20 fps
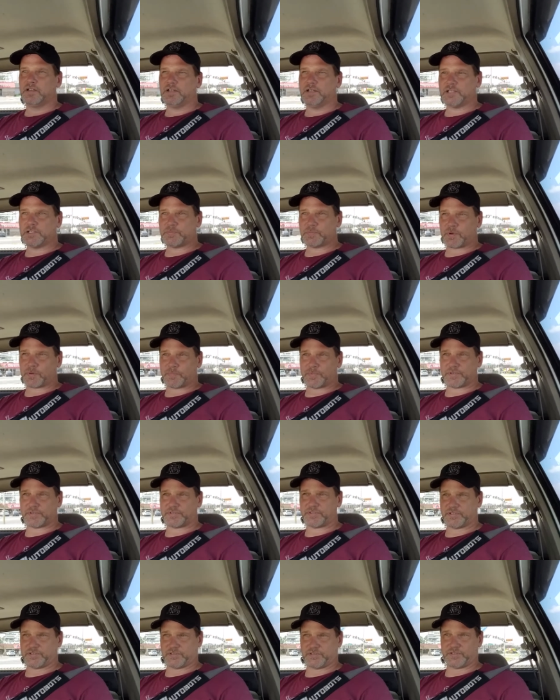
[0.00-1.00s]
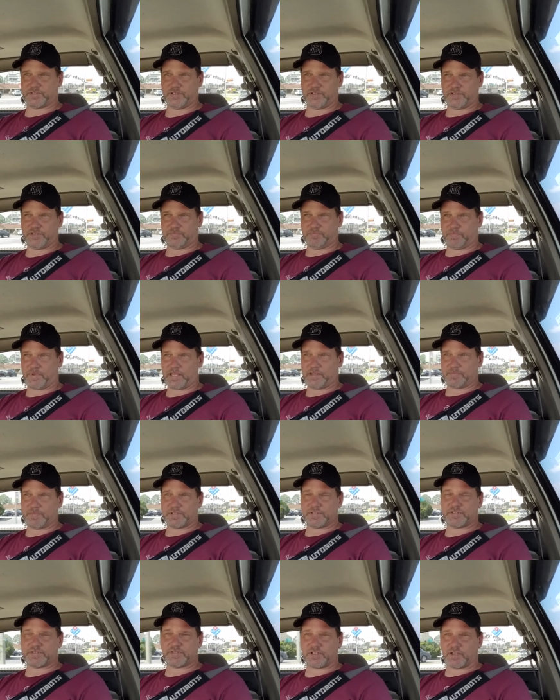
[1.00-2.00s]
His purpose is to make
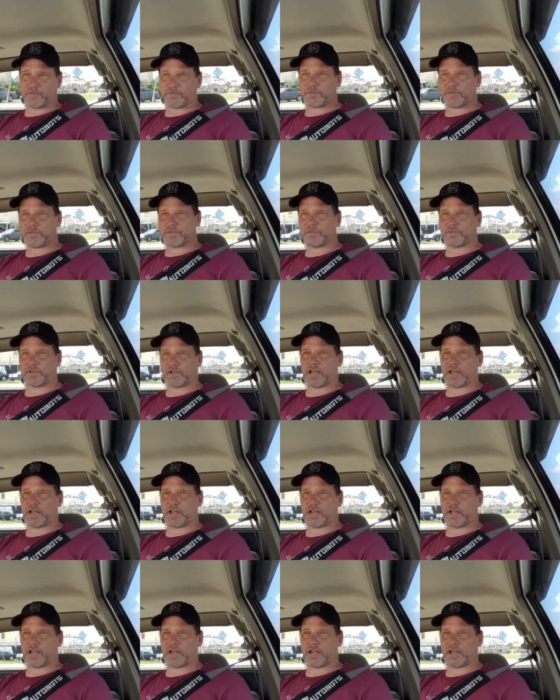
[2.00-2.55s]
me suffer through